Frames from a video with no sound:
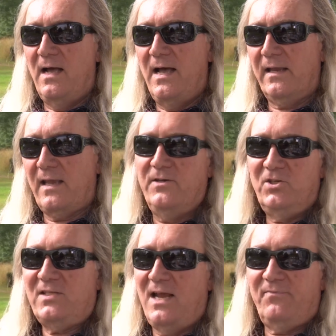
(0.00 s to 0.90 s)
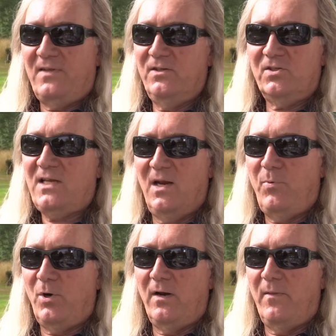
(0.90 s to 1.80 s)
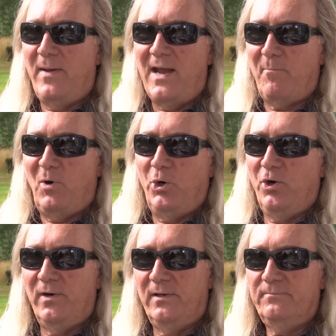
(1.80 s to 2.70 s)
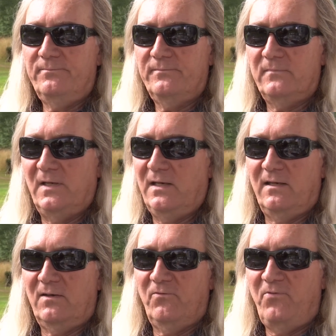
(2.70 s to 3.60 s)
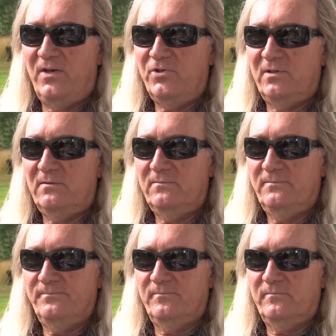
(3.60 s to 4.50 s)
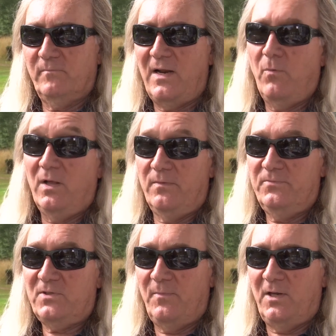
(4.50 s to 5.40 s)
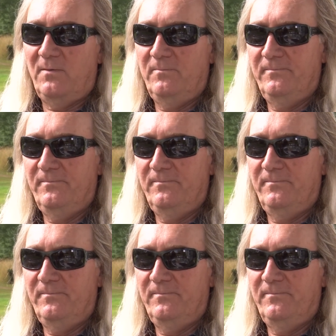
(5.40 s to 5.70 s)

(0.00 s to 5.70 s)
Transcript: I just kind of put it on the back burner and didn't finish it. But I will someday.